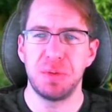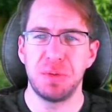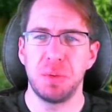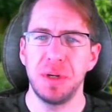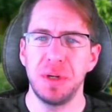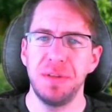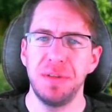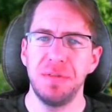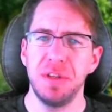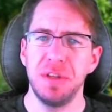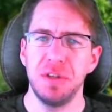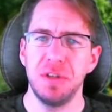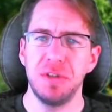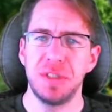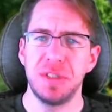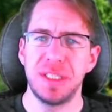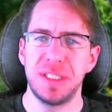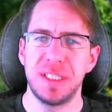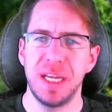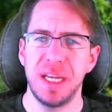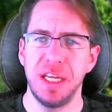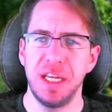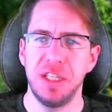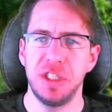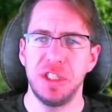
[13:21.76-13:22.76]
one of those
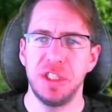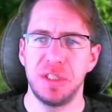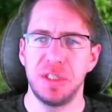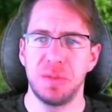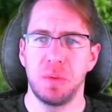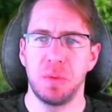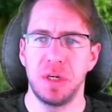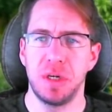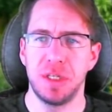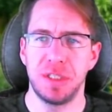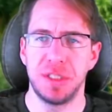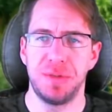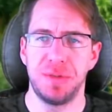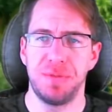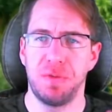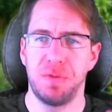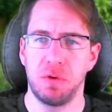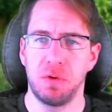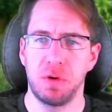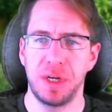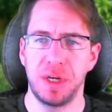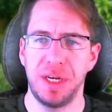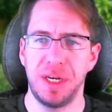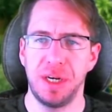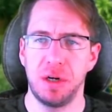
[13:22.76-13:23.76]
stages where it's
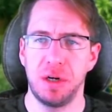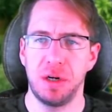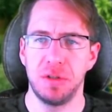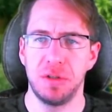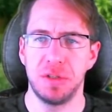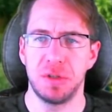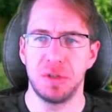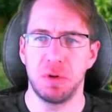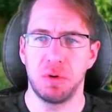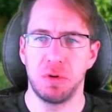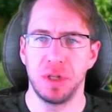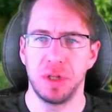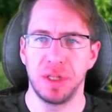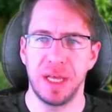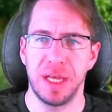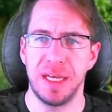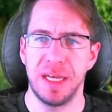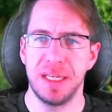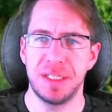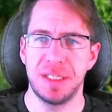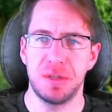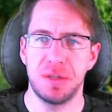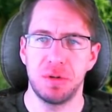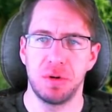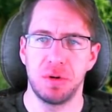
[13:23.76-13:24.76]
4 heroes or
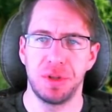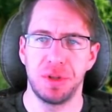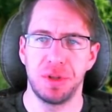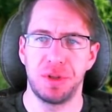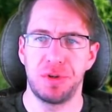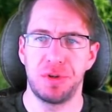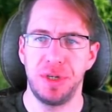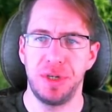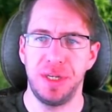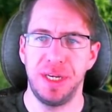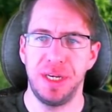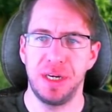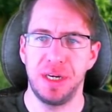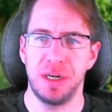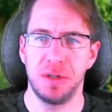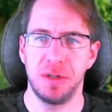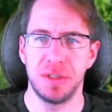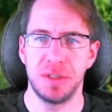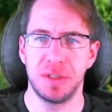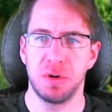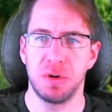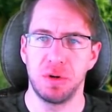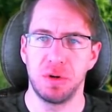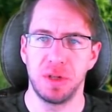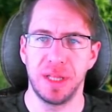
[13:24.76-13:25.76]
less, or 3
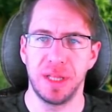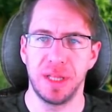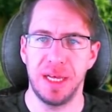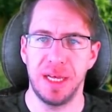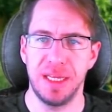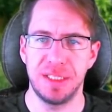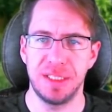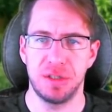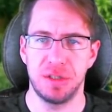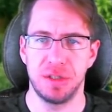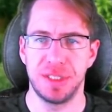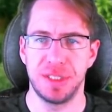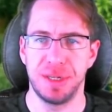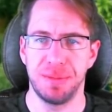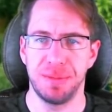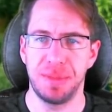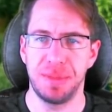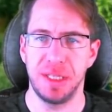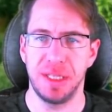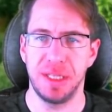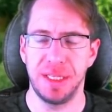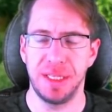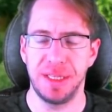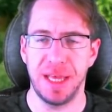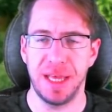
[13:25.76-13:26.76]
heroes or less, or
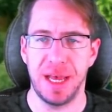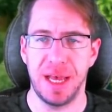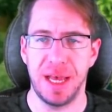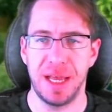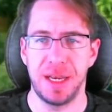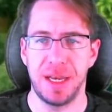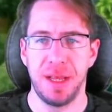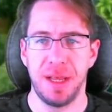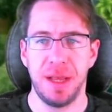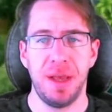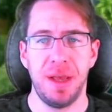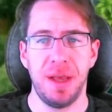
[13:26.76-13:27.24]
something like that,